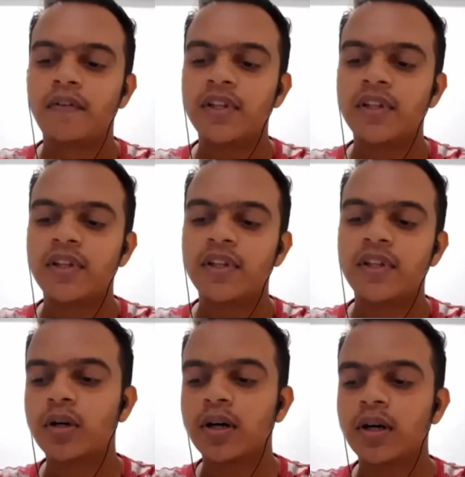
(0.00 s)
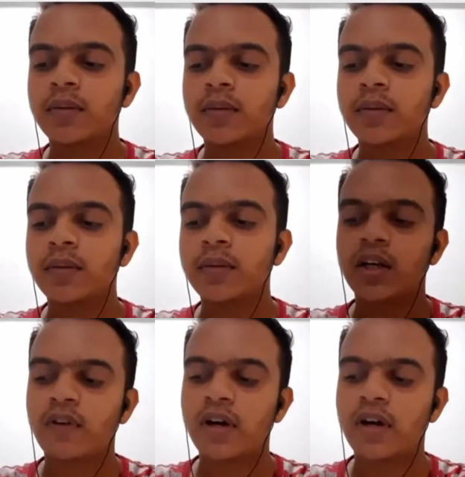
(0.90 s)
With respect to current market
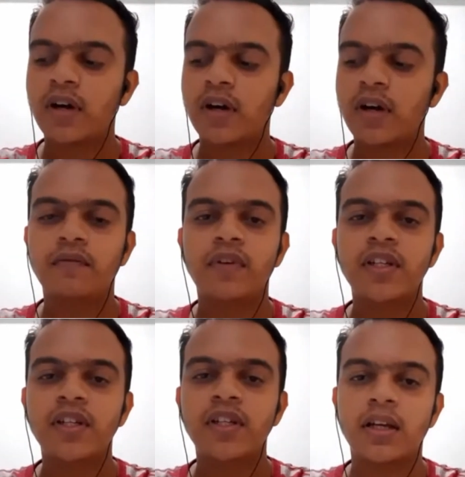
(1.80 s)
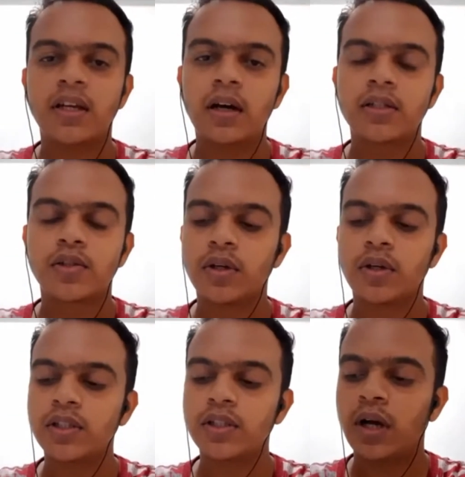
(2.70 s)
requirements, in which area
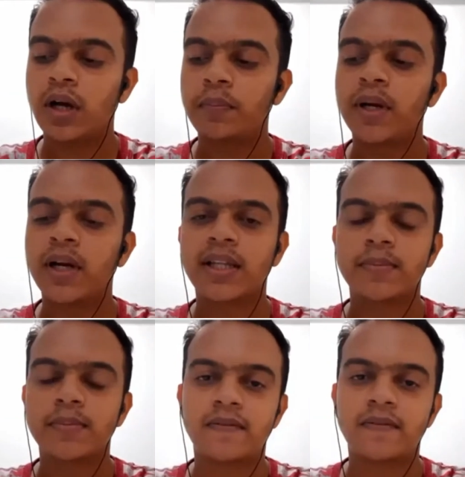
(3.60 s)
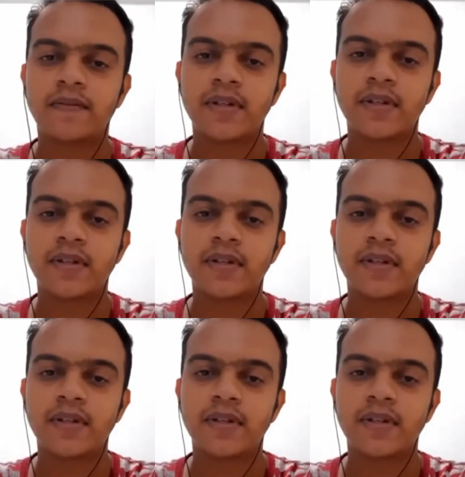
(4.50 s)
students should upgrade themselves?